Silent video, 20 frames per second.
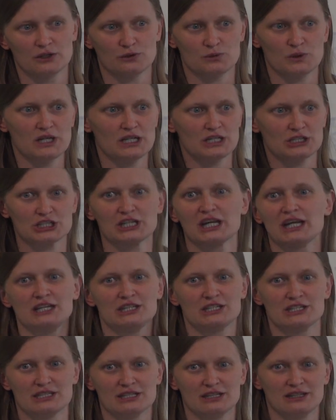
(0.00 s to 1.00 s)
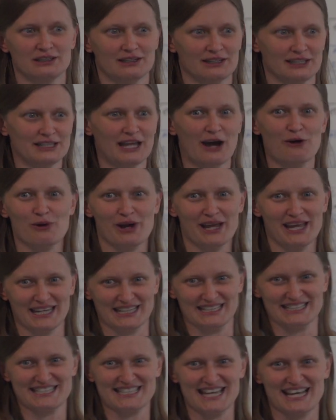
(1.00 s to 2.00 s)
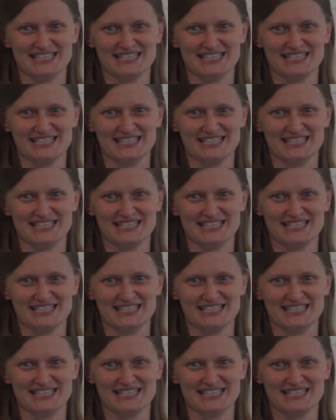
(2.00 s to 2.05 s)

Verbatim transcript: really change uh, in our hands.